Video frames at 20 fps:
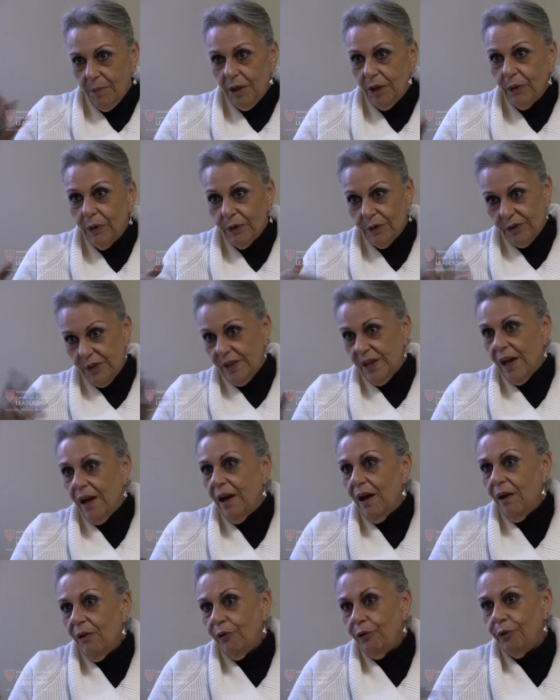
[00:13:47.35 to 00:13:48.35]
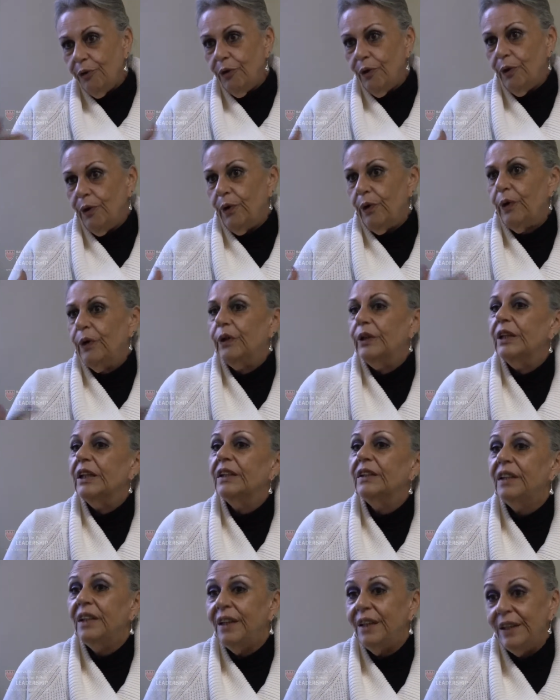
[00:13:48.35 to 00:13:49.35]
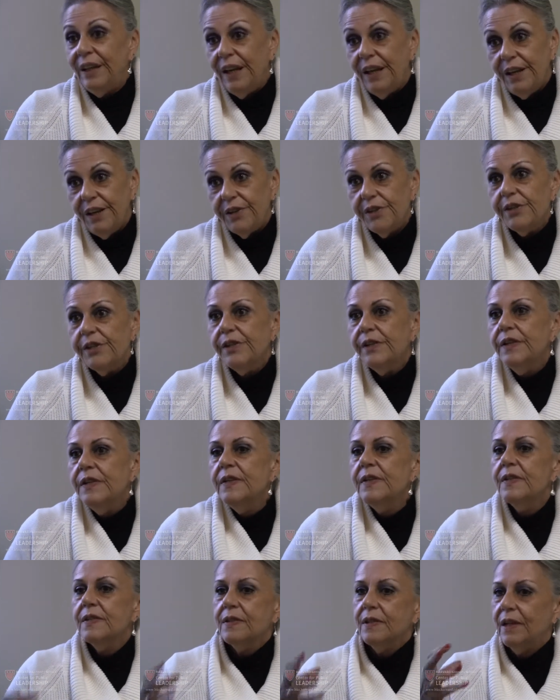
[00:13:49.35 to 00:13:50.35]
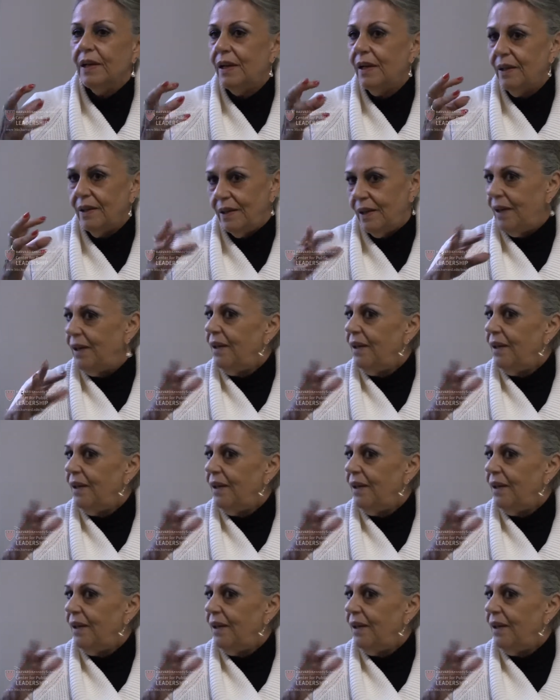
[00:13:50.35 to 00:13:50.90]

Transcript: because now for the teenagers the